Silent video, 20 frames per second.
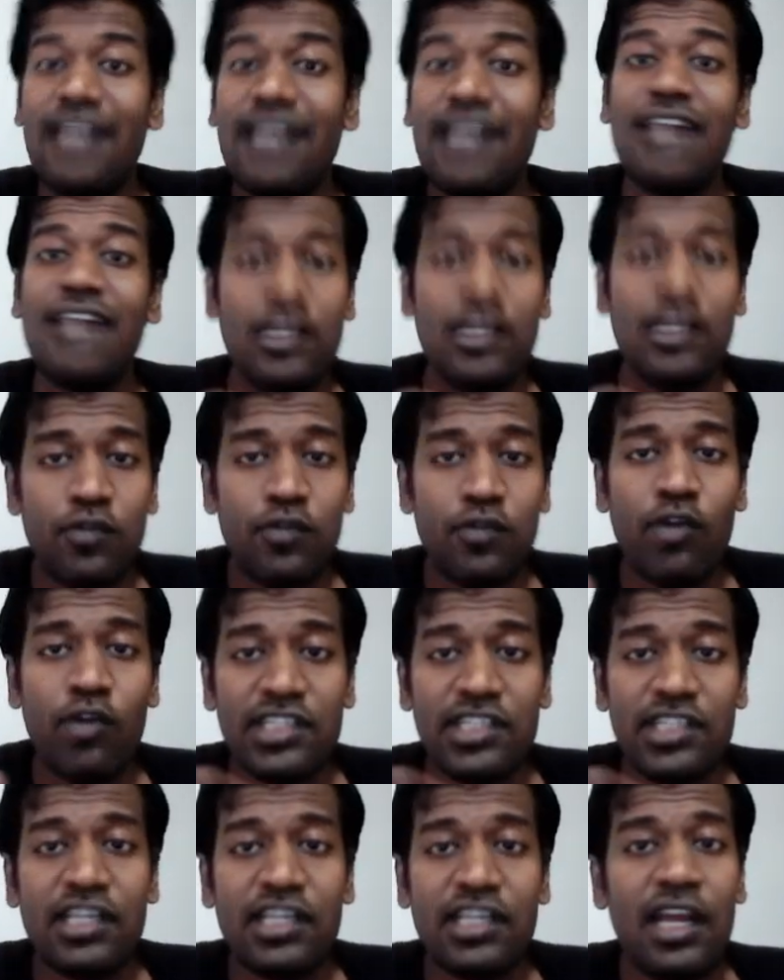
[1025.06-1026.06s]
Thank you for
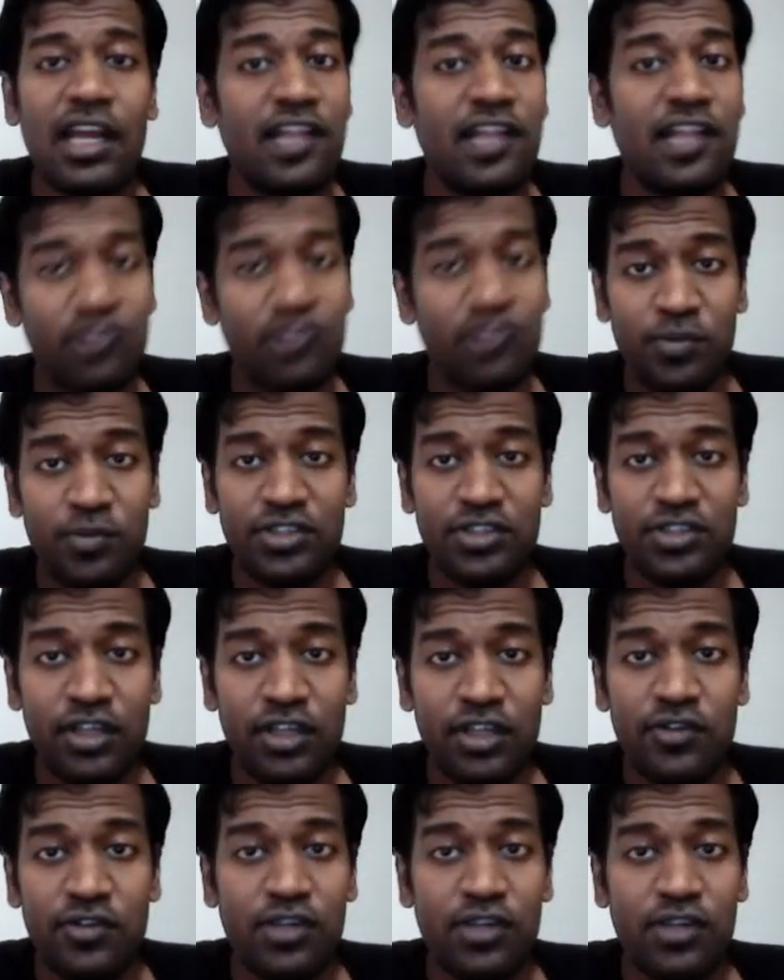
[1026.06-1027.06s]
watching, and let's hope to see
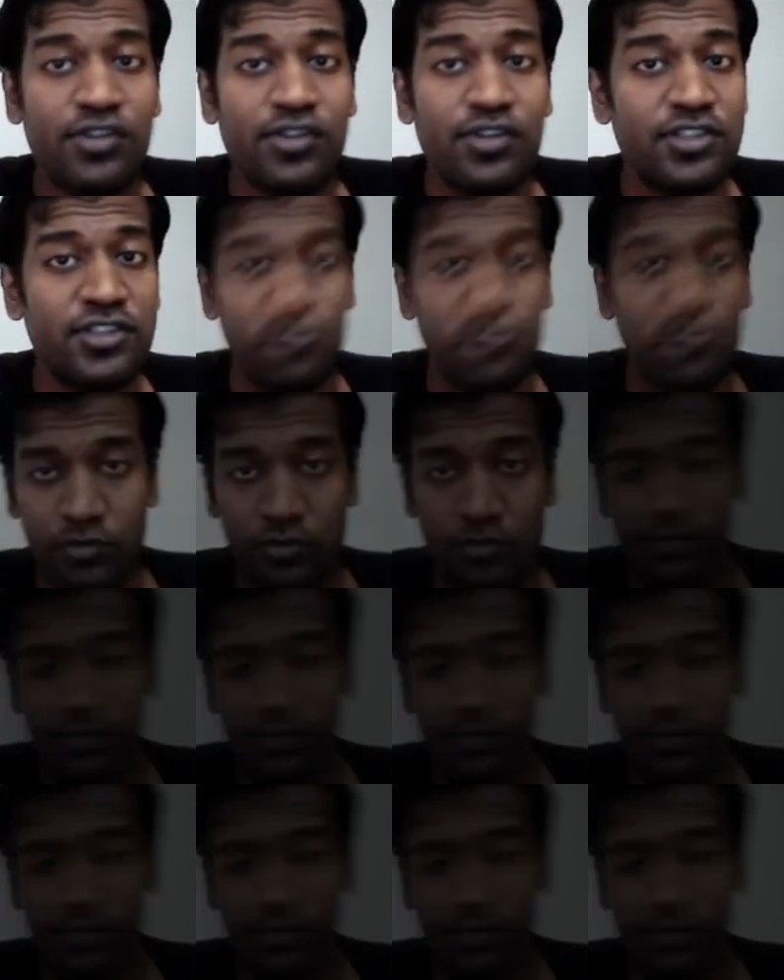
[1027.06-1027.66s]
you in the courses soon.